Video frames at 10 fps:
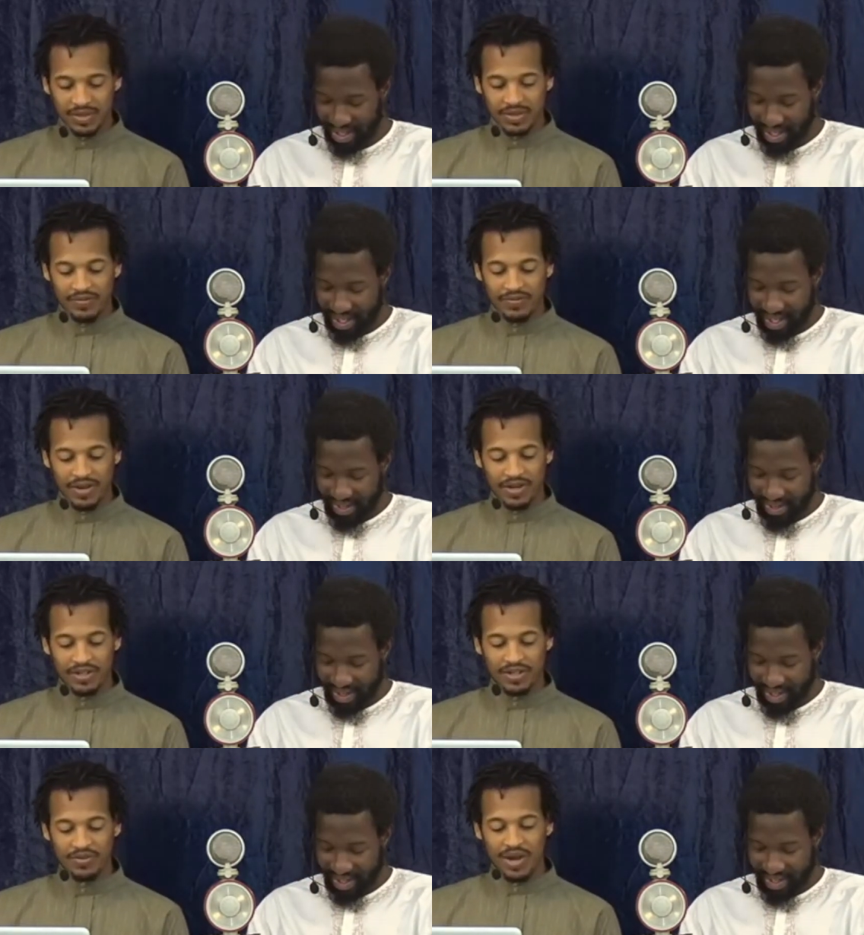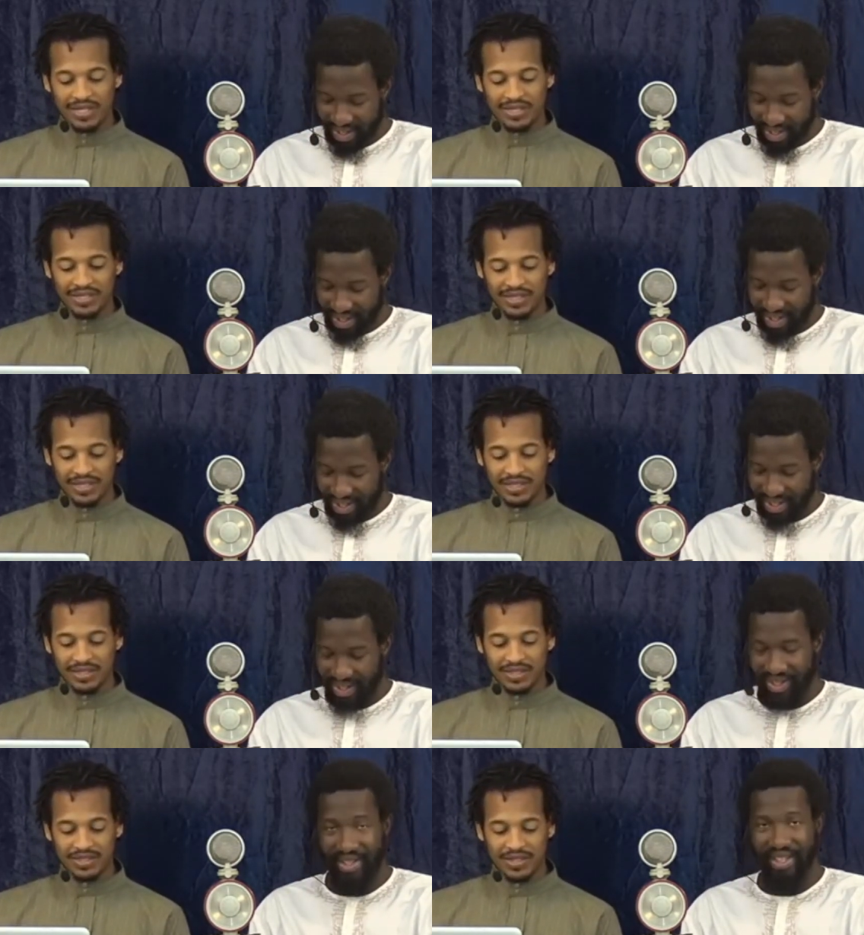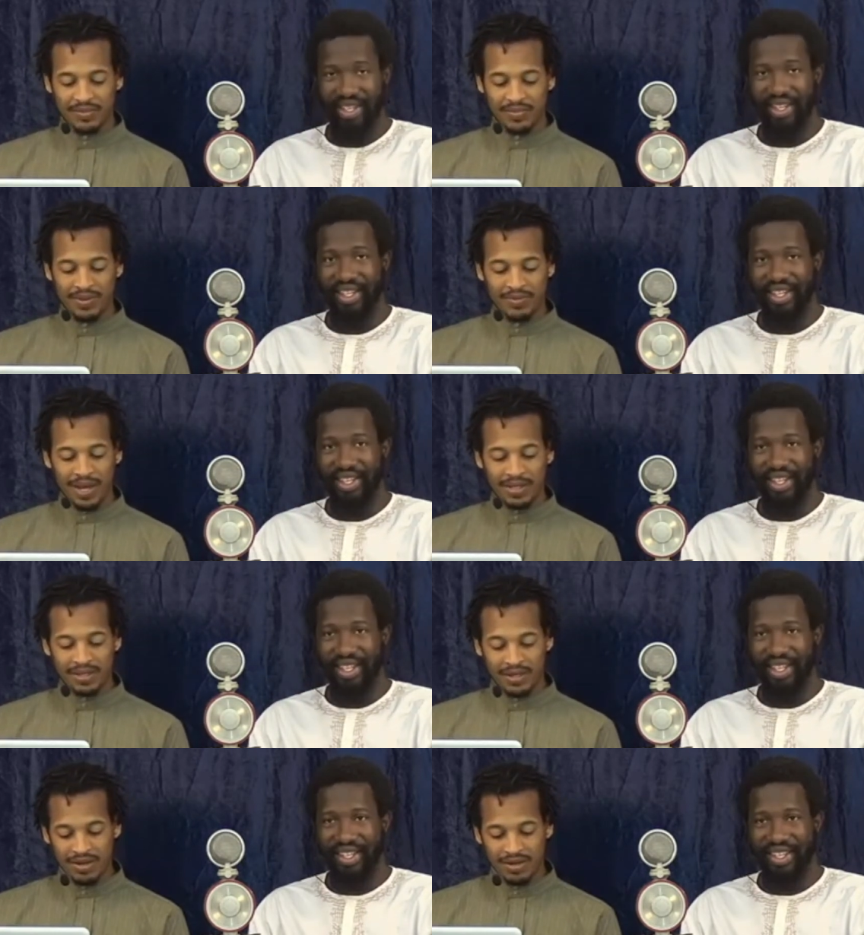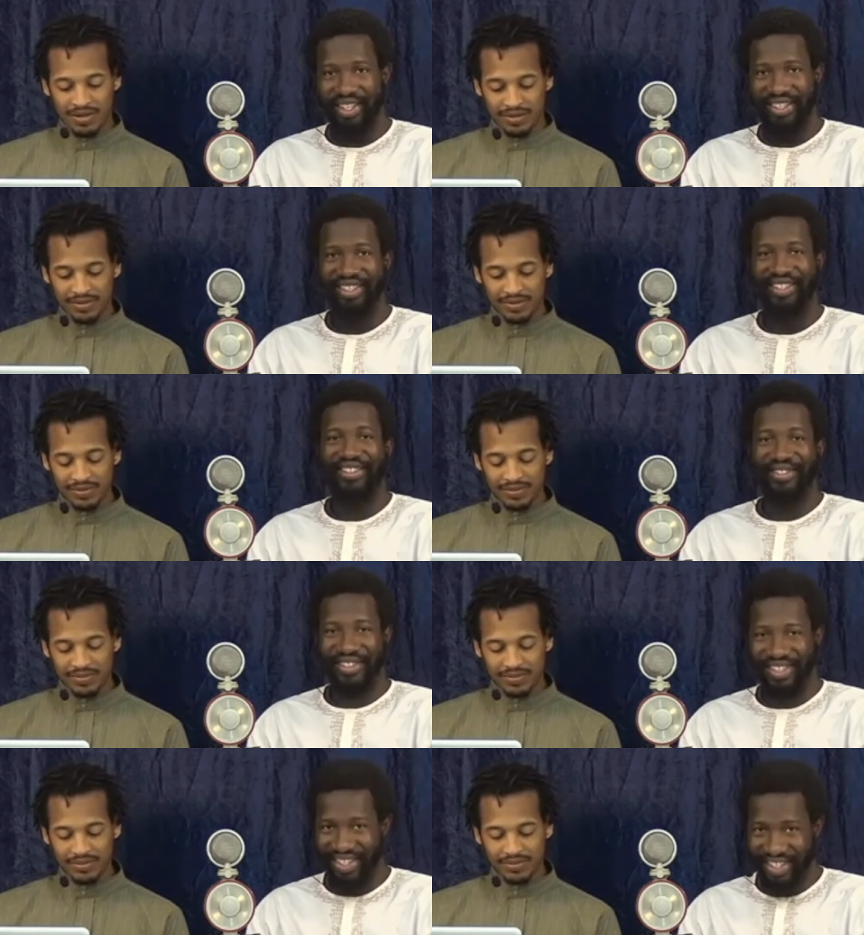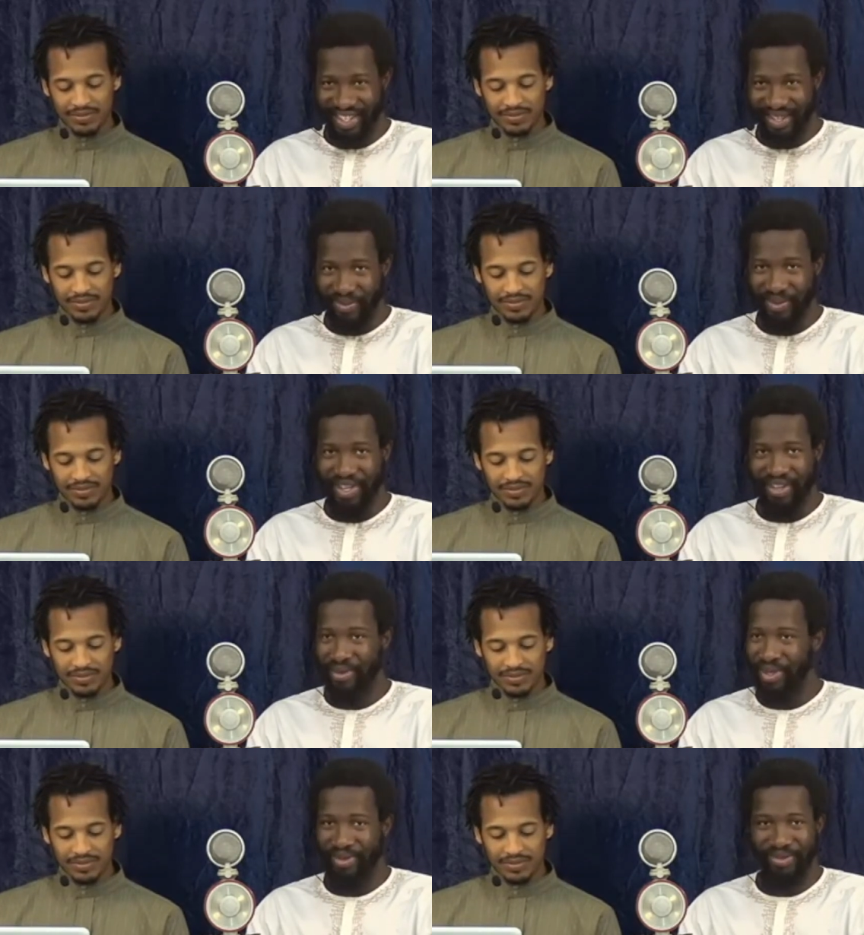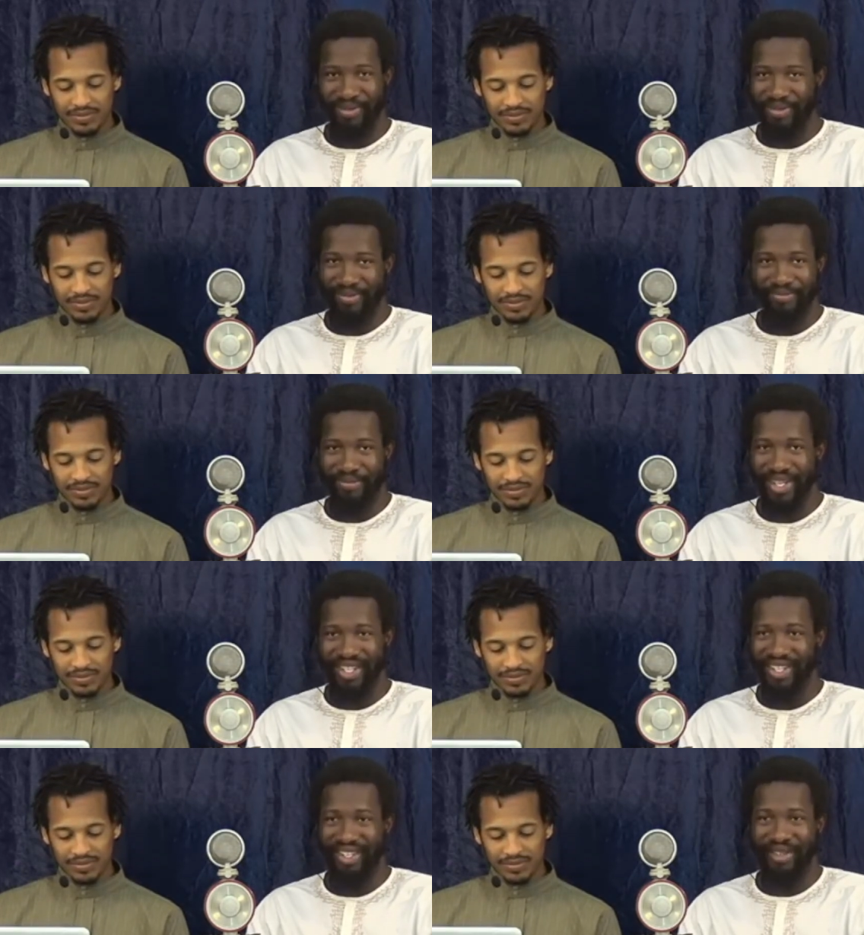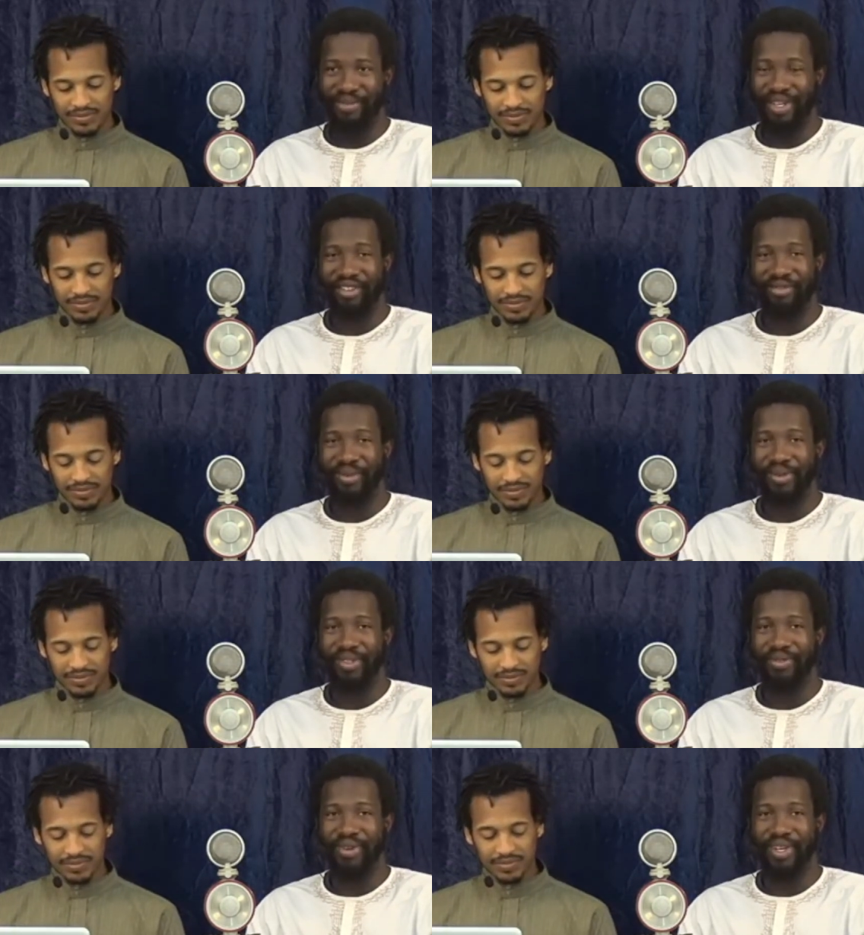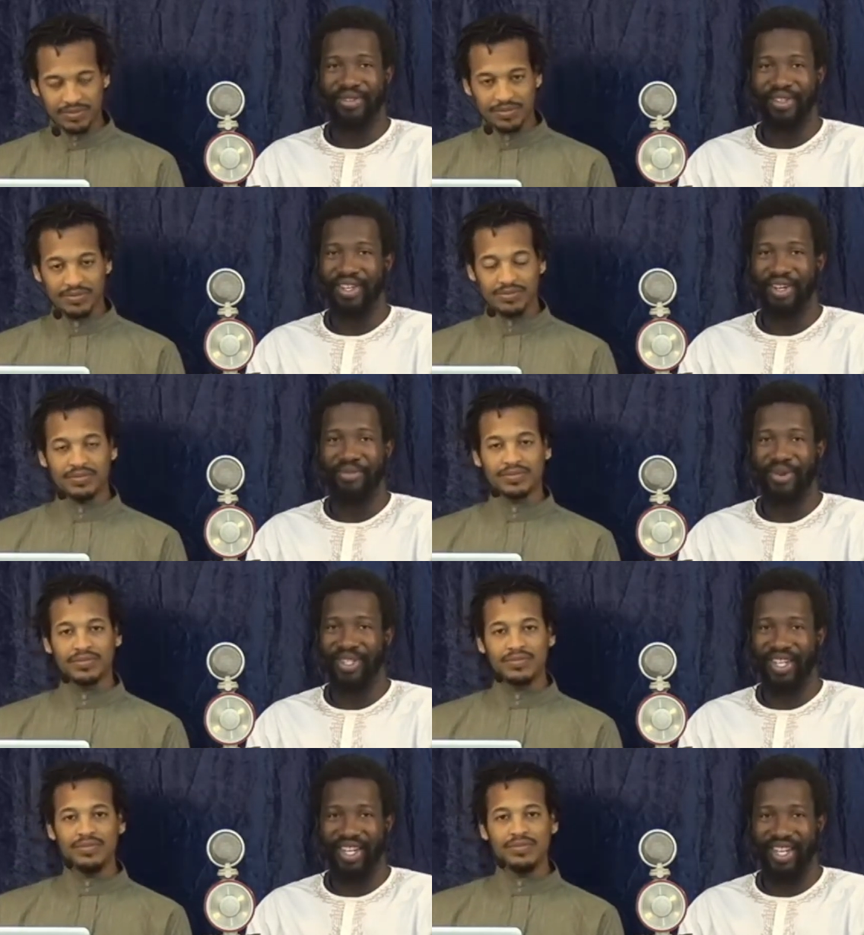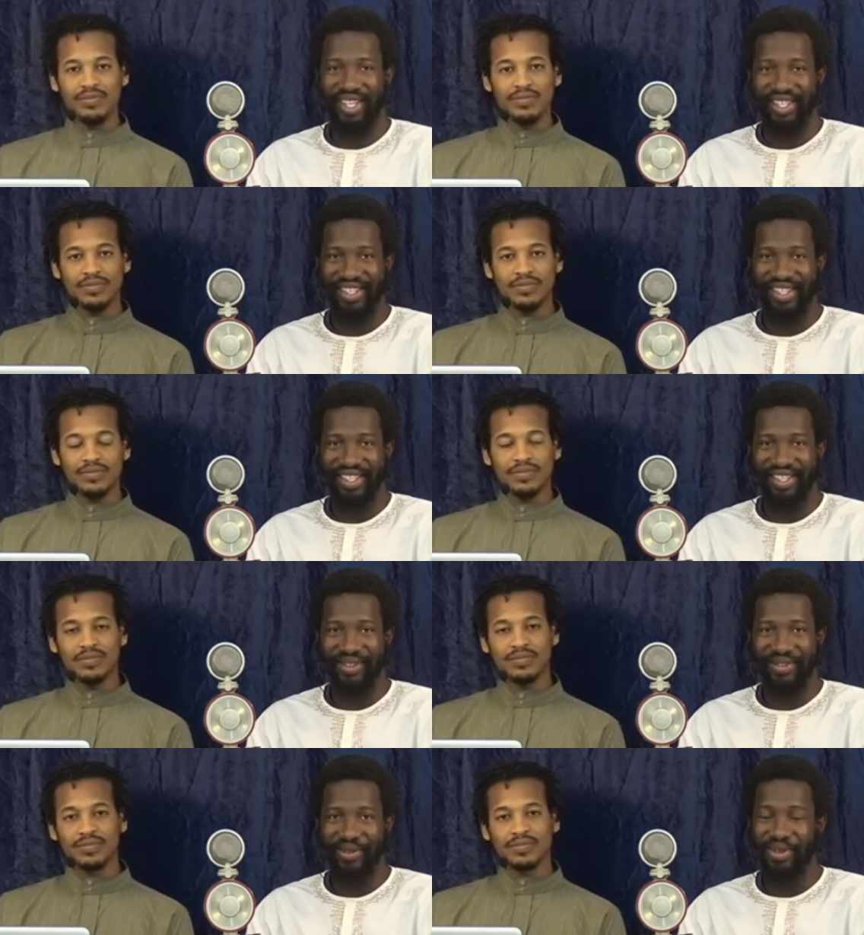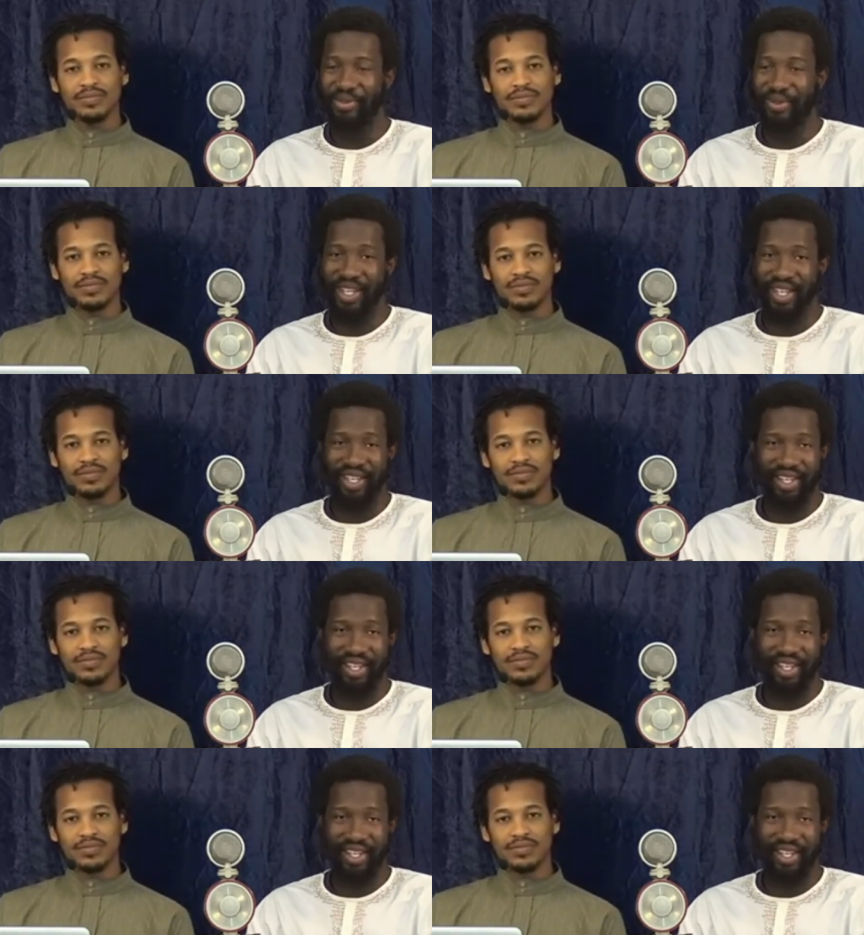Speaker 1: verily righteousness should have been by the law.
Speaker 2: It would have been. But the blood of bulls and rams could not purge our conscience. When you read